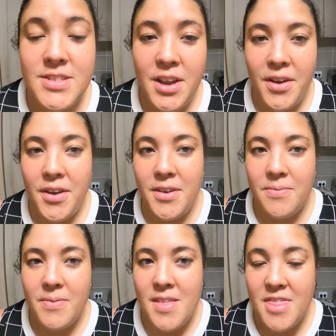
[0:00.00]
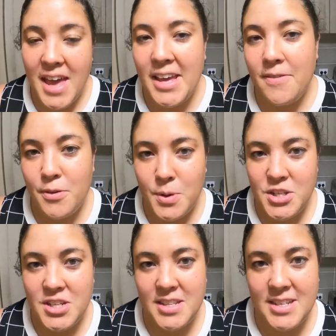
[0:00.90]
So thank you for
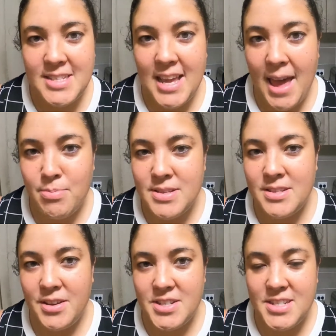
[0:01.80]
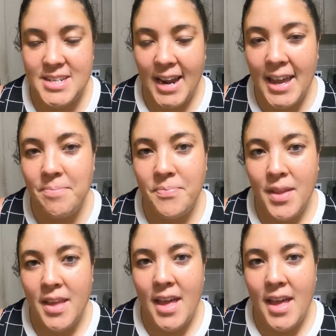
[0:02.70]
watching this episode today,